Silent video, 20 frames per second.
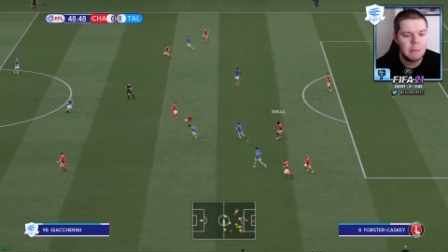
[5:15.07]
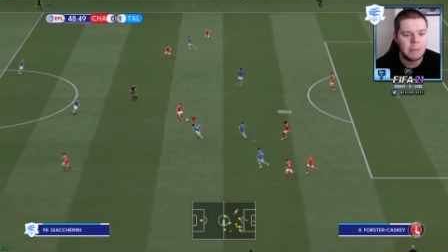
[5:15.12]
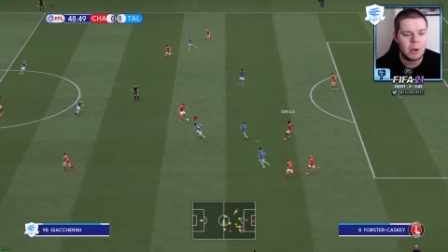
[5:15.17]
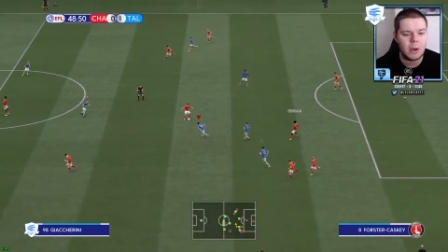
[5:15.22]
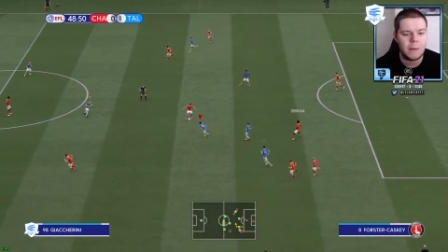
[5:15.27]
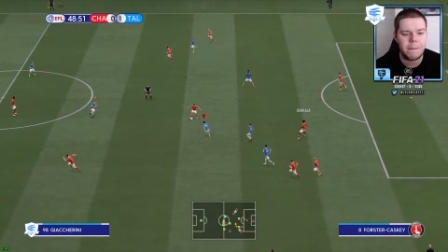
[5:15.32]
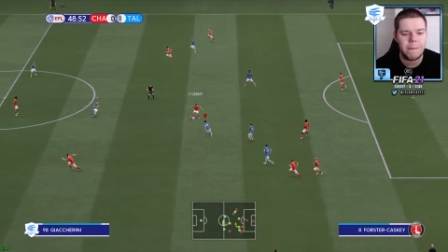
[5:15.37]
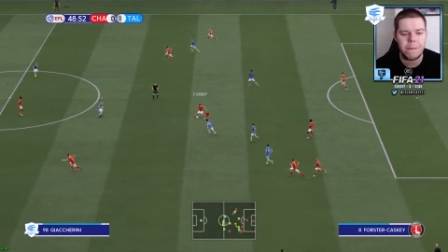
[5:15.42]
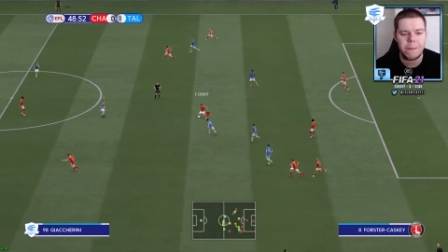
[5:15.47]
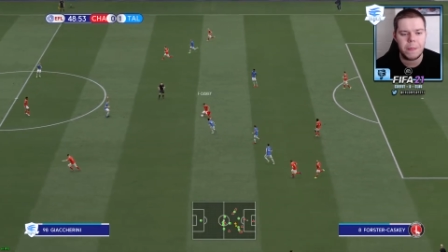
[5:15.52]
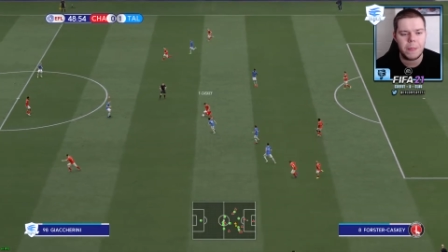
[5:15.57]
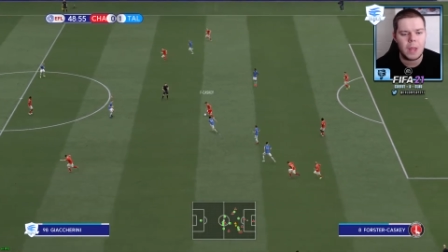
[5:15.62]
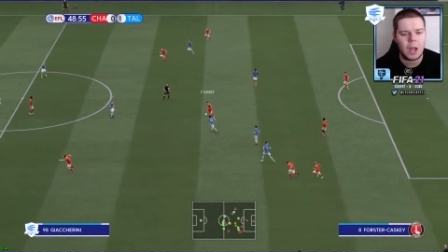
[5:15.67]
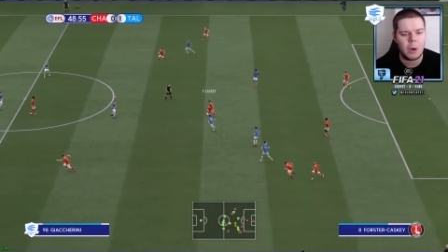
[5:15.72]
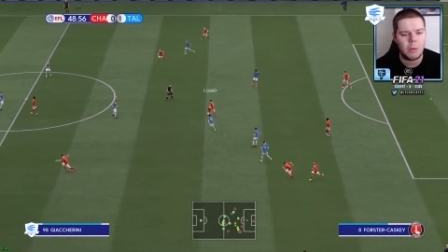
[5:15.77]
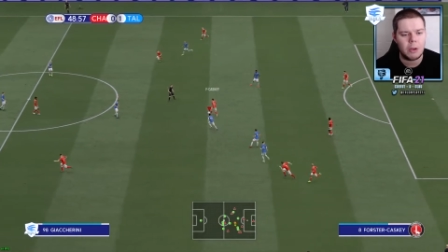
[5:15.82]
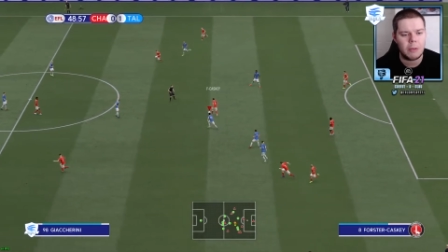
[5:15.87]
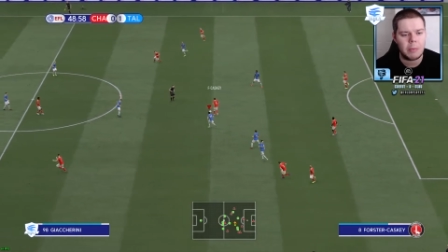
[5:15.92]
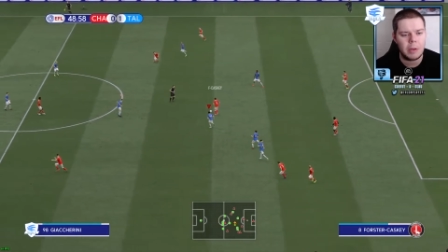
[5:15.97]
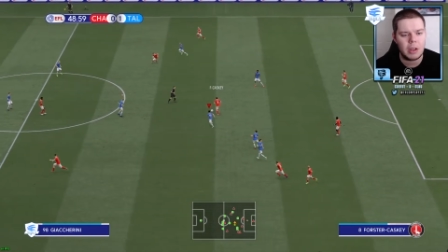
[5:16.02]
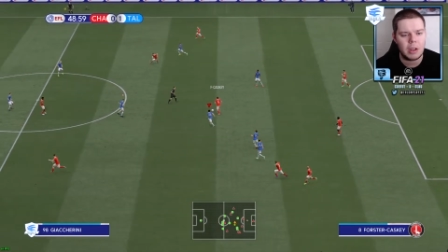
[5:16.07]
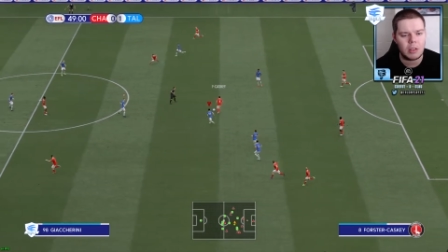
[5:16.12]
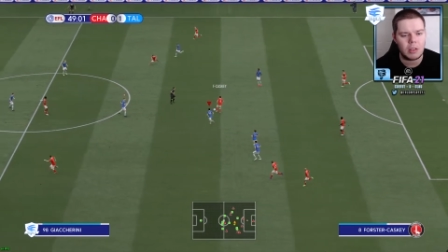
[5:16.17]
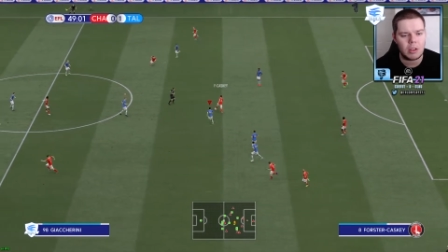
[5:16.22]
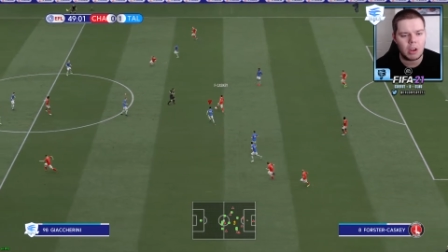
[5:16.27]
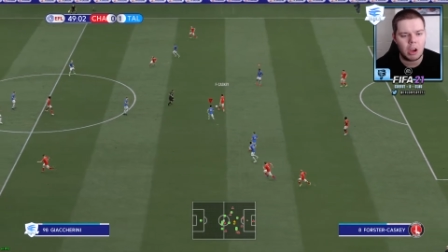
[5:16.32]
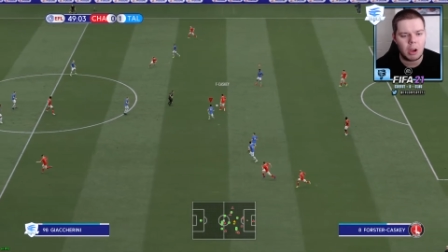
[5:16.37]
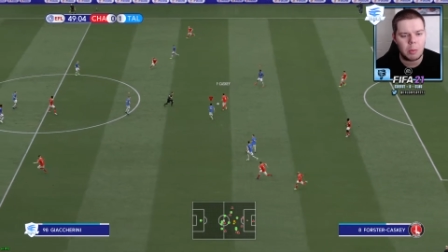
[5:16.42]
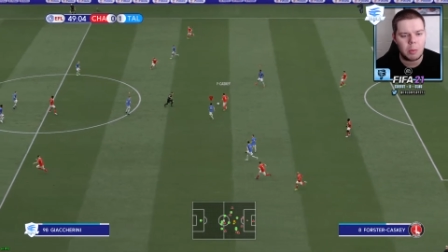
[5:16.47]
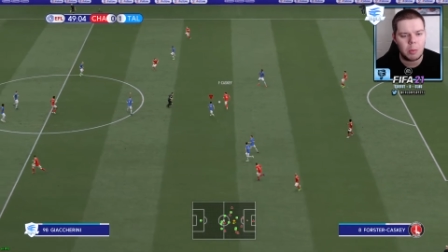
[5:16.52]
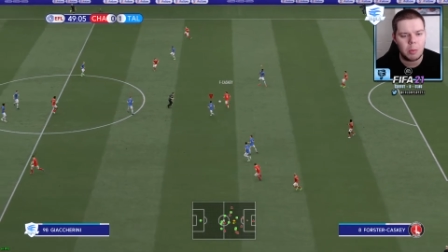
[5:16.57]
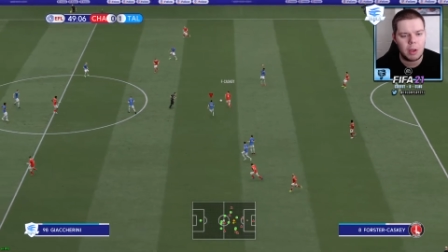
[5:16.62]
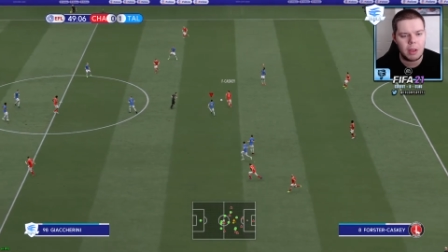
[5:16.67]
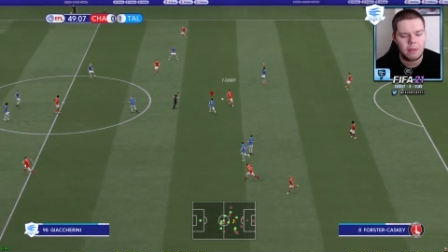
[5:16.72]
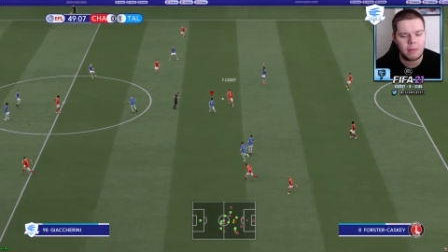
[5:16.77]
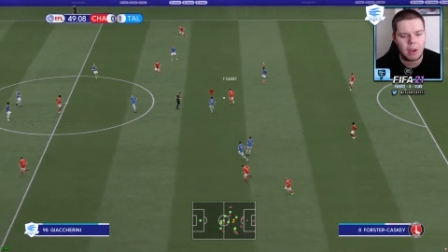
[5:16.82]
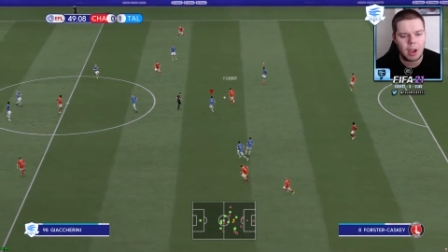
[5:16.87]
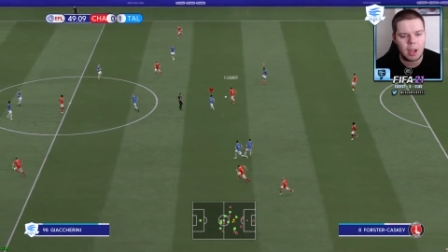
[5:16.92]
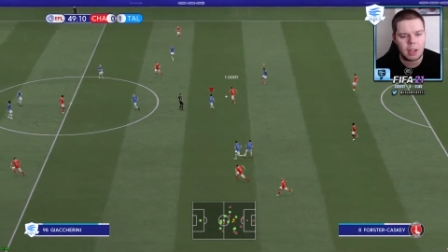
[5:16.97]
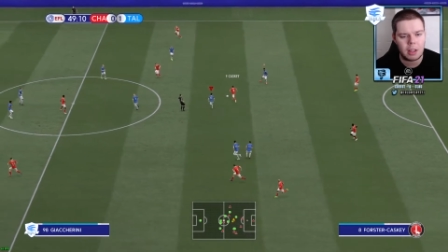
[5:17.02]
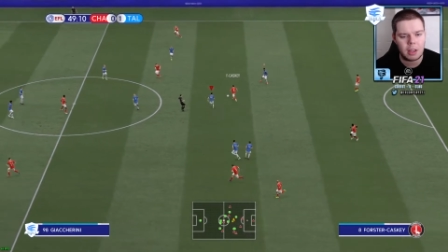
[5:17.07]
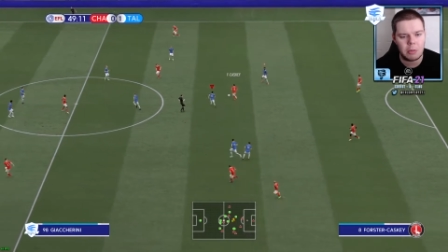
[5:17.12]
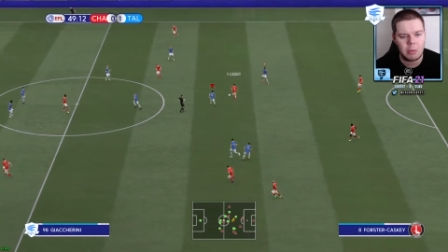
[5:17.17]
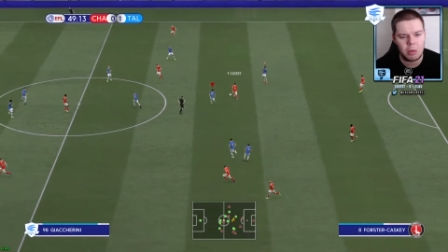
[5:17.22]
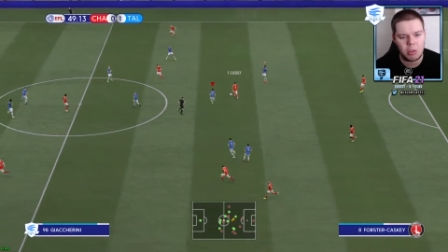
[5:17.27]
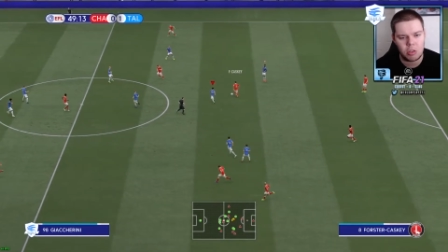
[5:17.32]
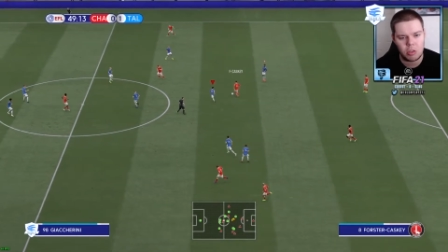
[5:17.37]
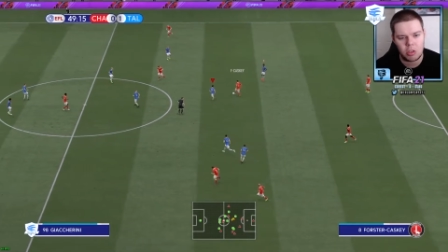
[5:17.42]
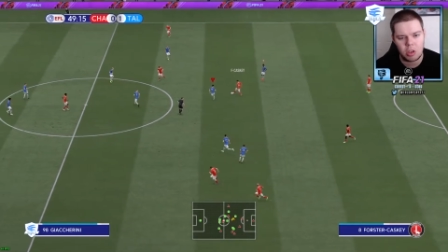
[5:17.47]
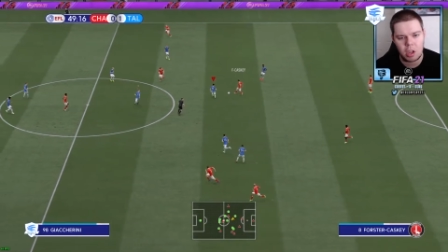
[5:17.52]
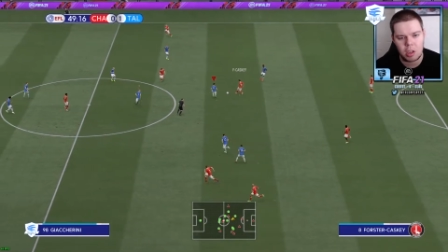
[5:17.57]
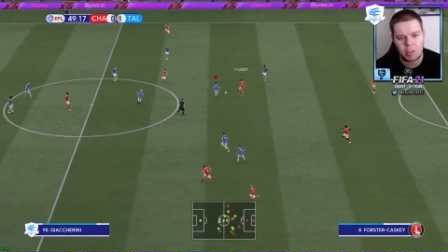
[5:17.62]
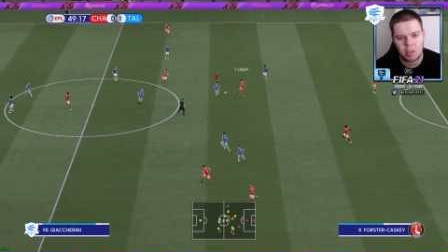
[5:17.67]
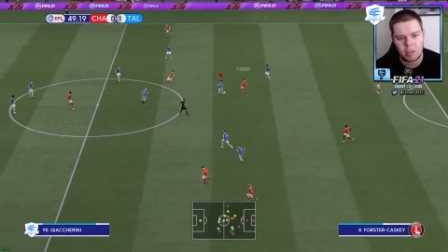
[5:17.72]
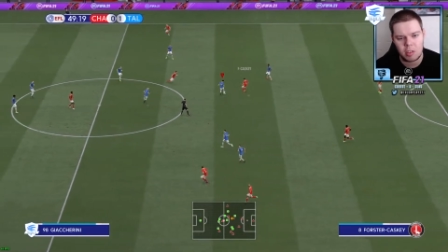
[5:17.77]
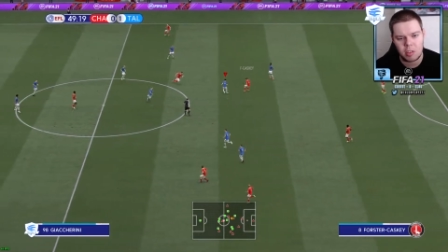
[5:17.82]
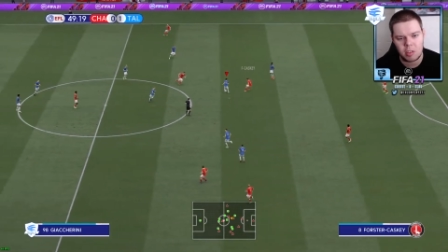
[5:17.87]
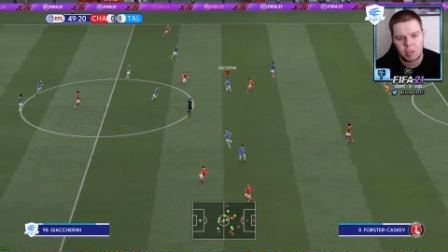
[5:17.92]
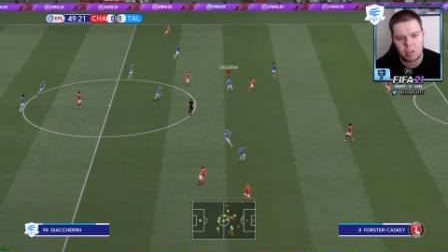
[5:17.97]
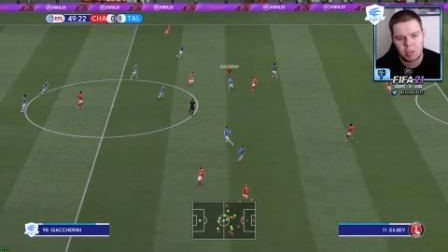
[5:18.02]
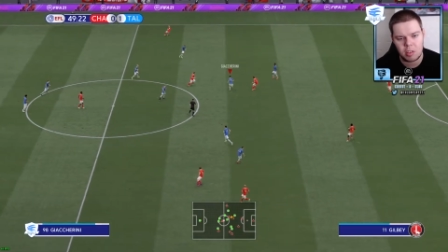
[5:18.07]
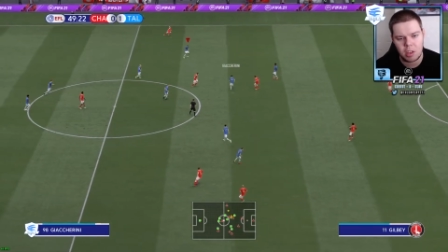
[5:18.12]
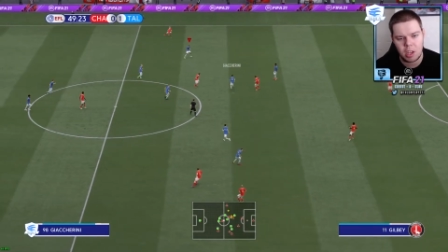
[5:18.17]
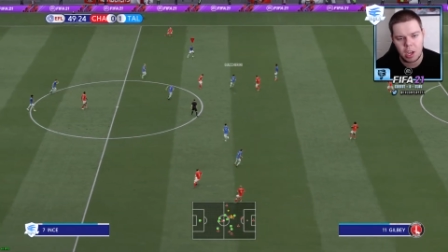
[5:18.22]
But no, we've been on top. We've had the most chances.